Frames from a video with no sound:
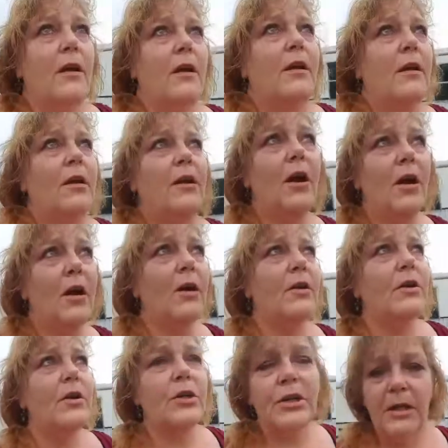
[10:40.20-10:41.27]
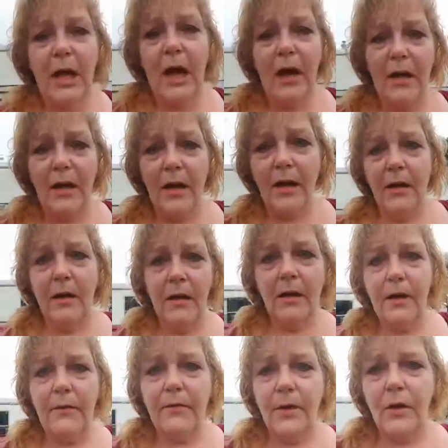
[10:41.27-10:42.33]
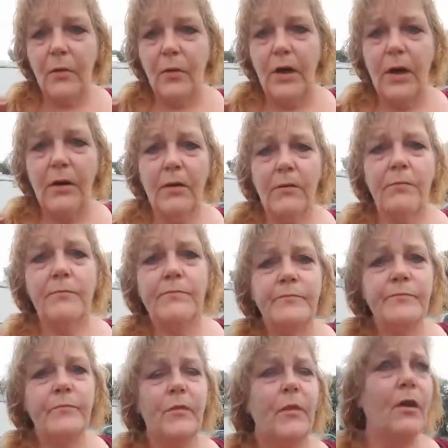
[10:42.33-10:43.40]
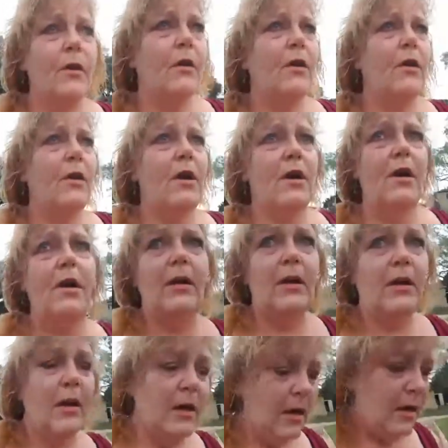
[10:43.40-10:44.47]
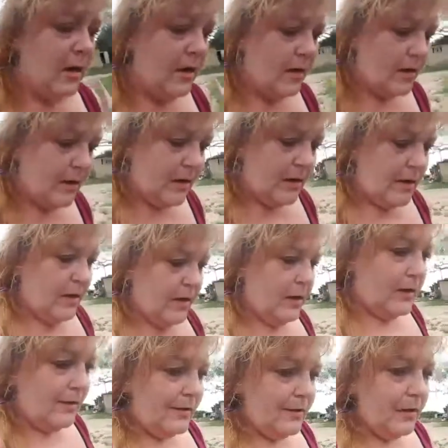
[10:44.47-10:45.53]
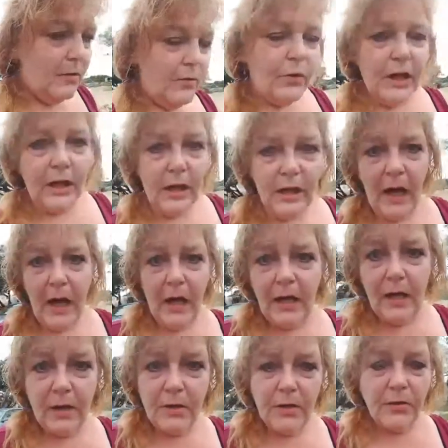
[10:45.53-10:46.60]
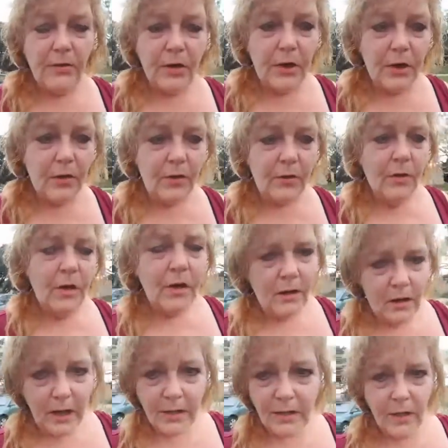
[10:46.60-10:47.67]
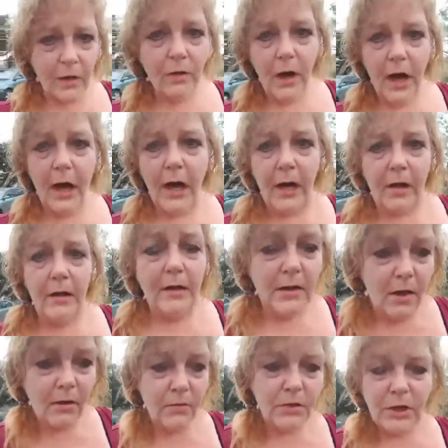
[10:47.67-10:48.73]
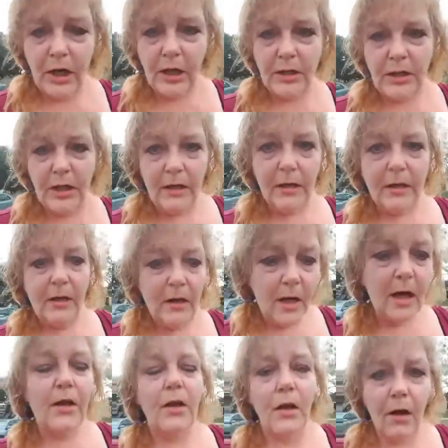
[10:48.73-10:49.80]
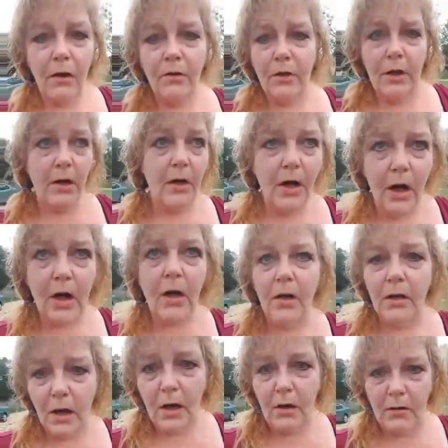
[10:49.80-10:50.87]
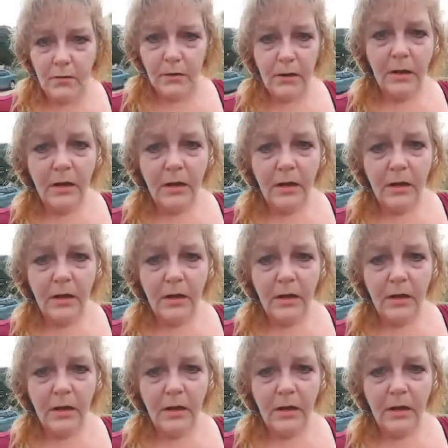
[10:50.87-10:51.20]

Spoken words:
not understanding, if you will, are not relating to you, that's okay. Don't judge it. And no, you're not alone.